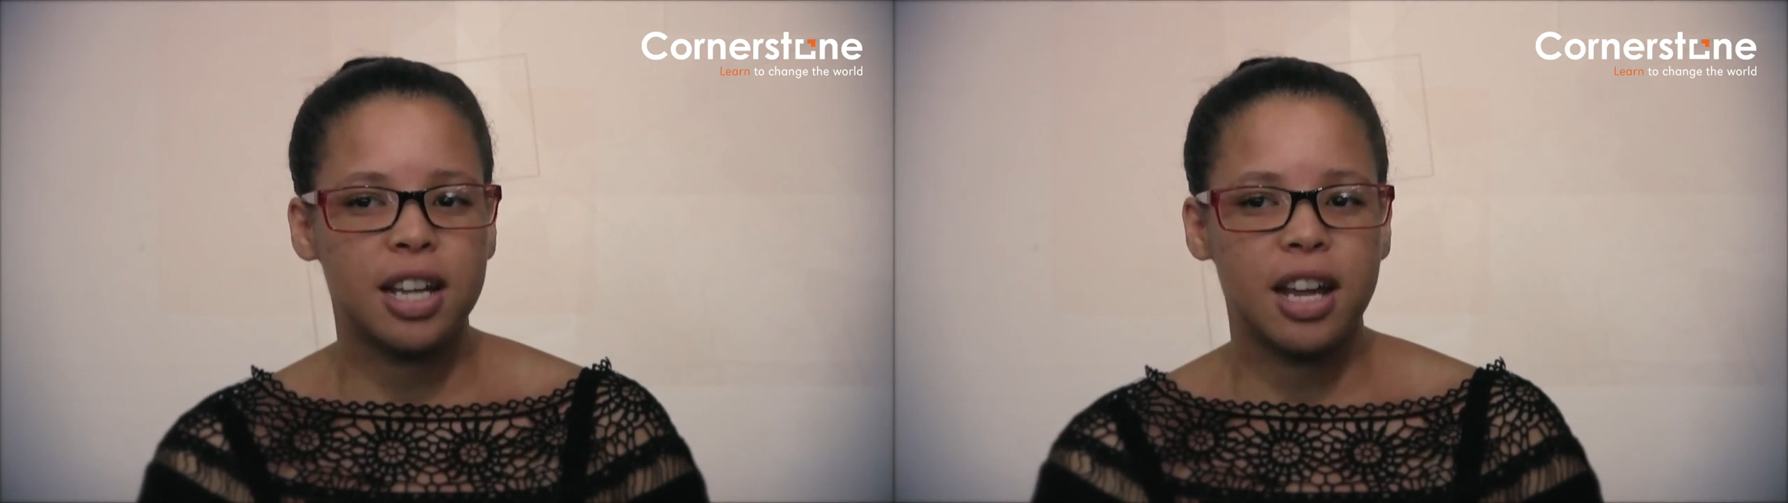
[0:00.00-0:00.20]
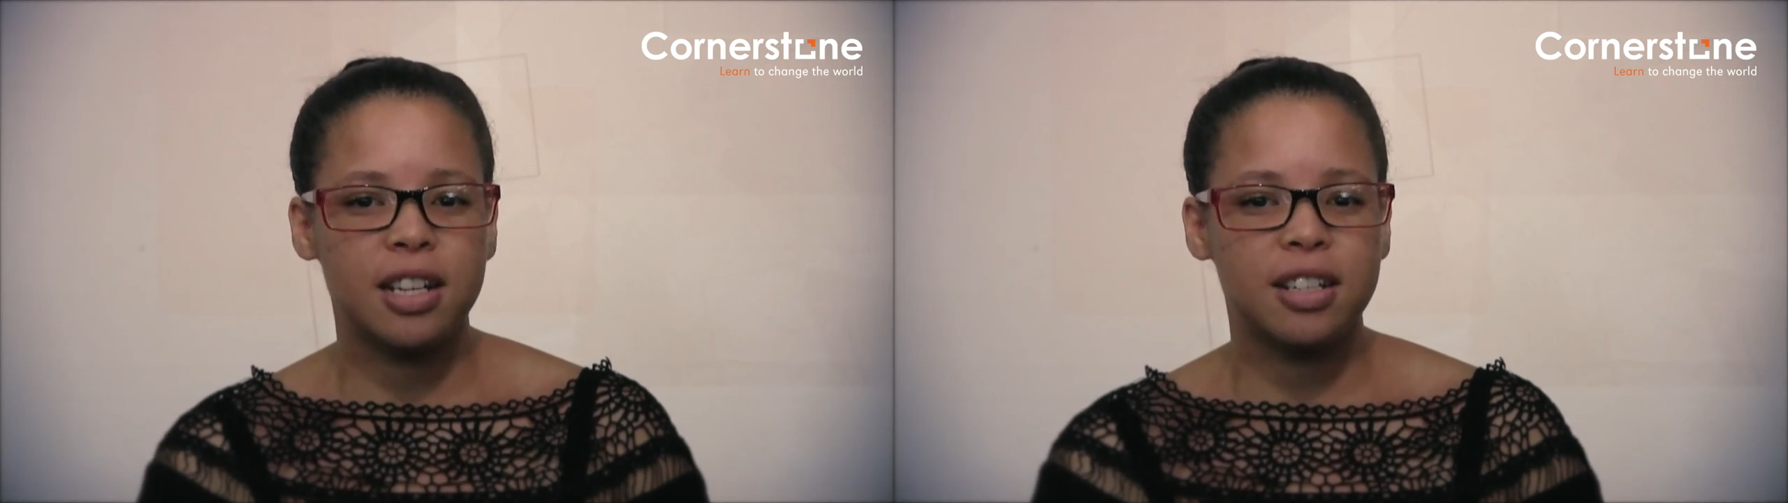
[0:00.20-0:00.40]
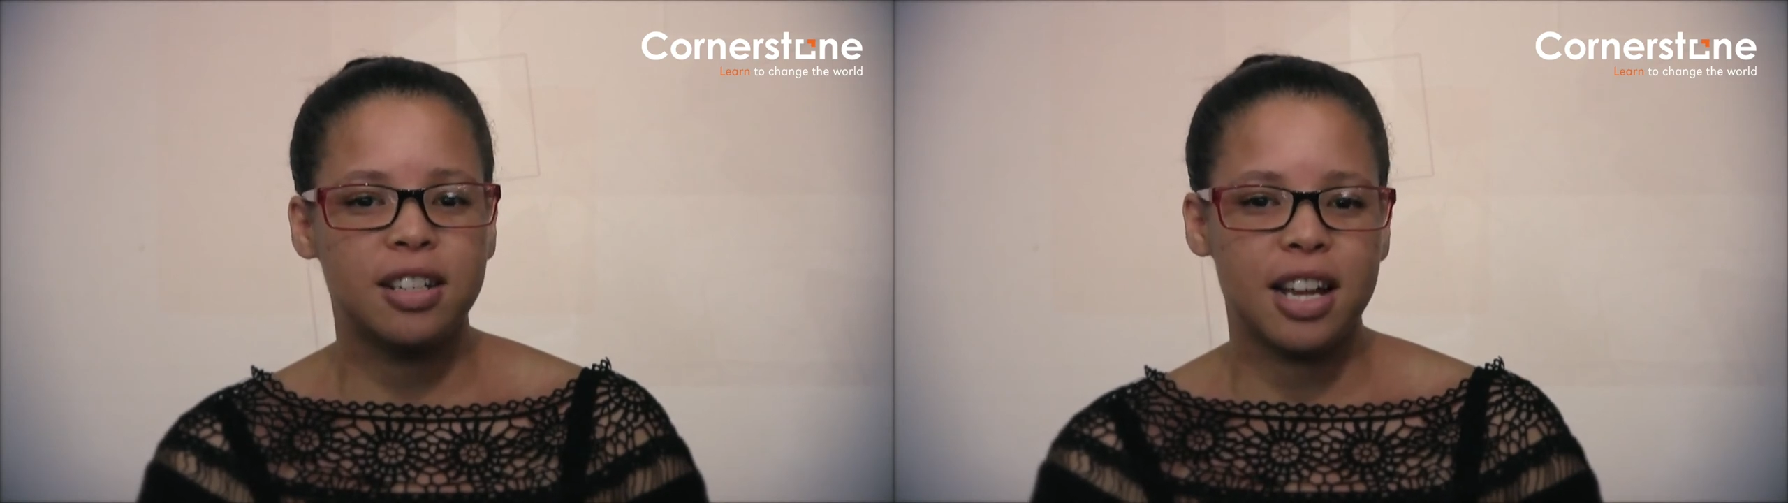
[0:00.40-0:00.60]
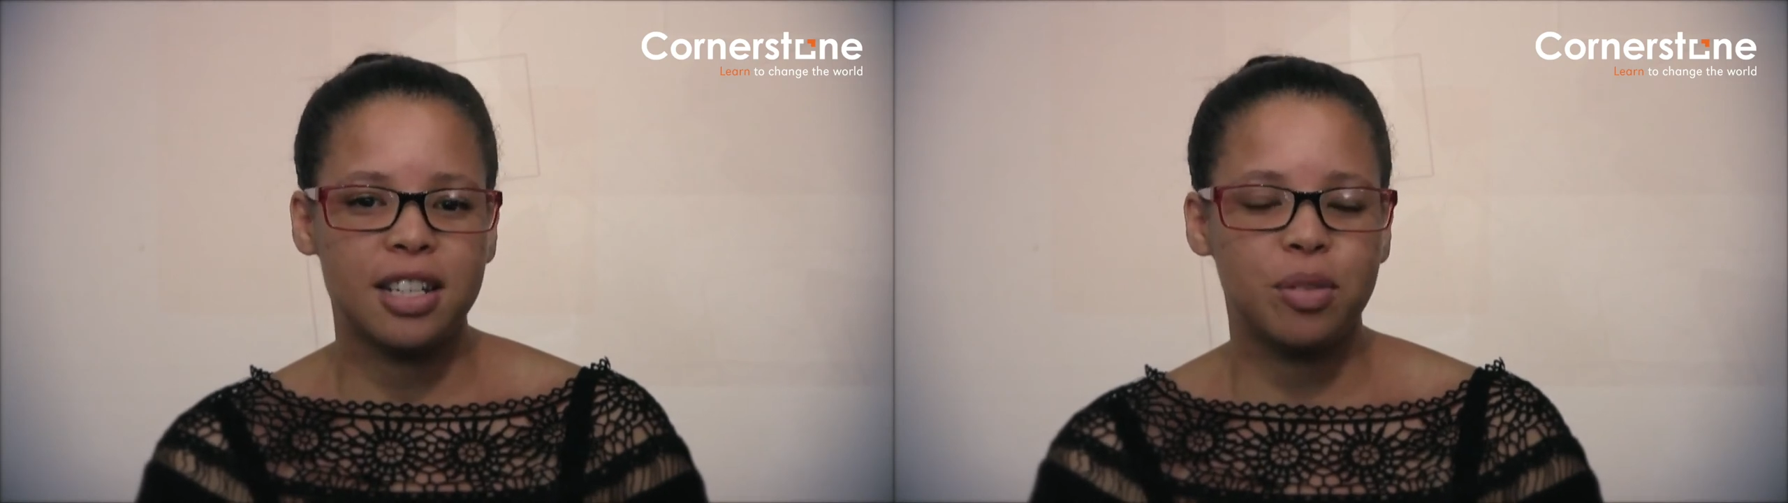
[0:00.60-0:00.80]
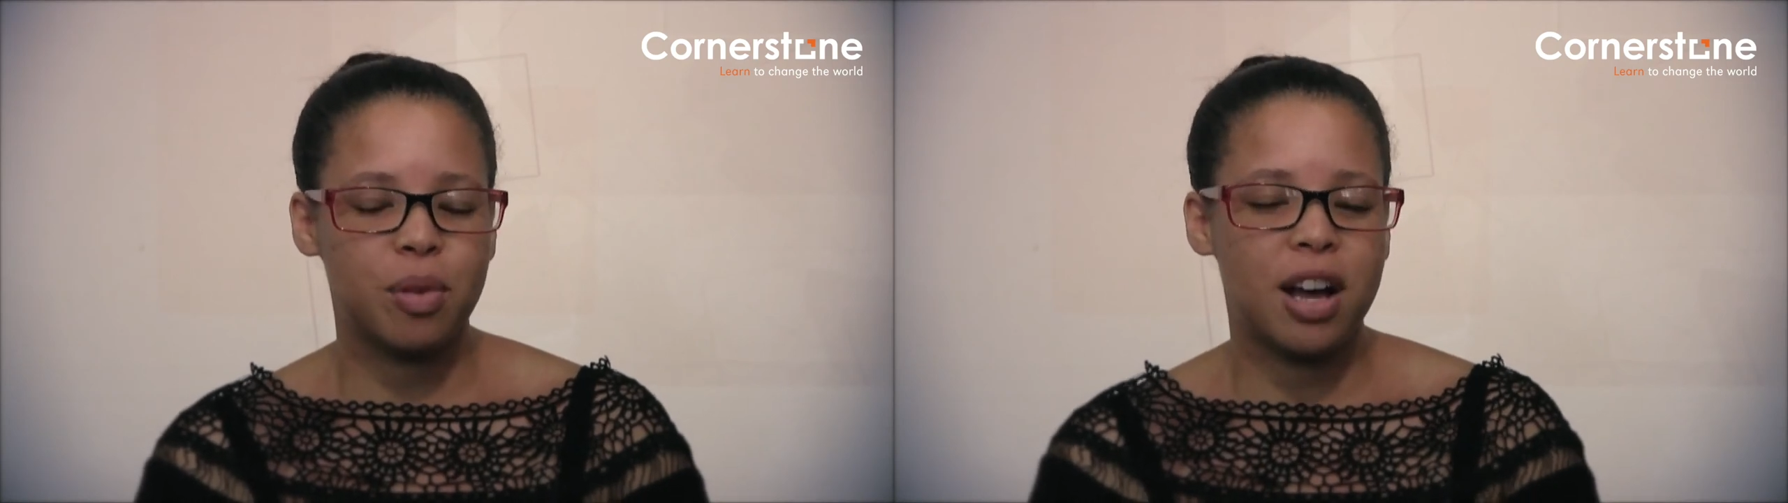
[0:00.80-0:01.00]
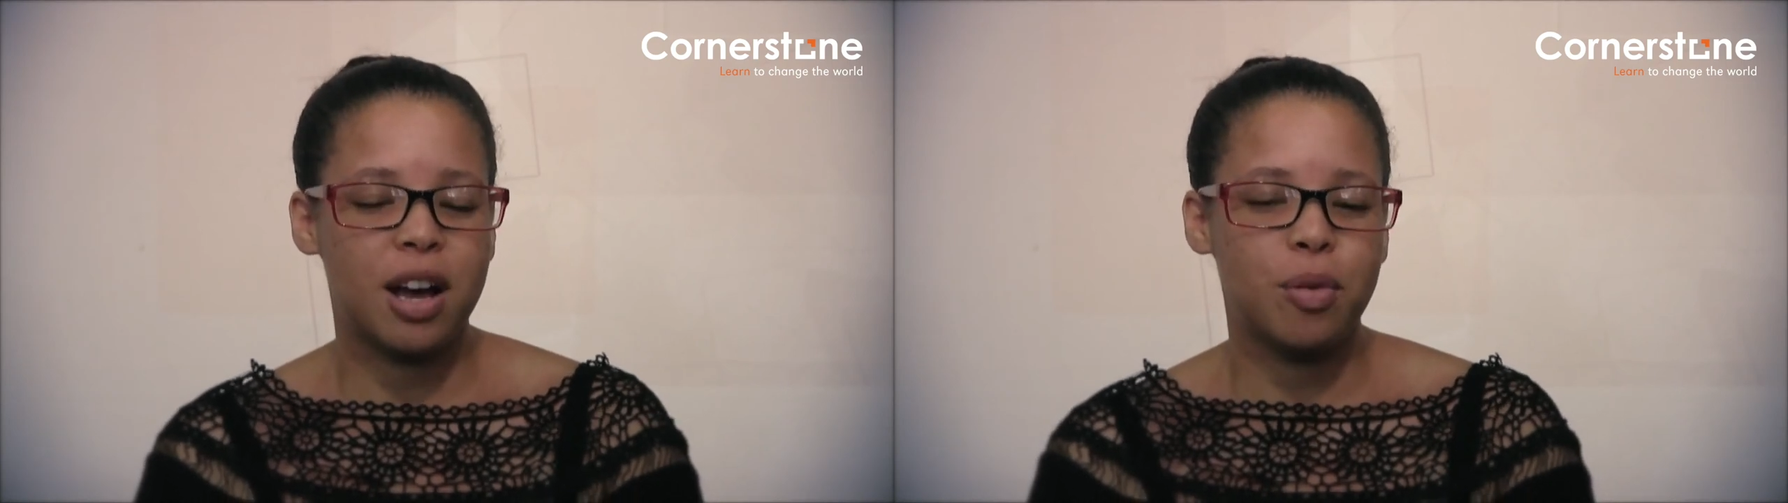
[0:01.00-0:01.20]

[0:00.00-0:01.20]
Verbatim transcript: And that's why I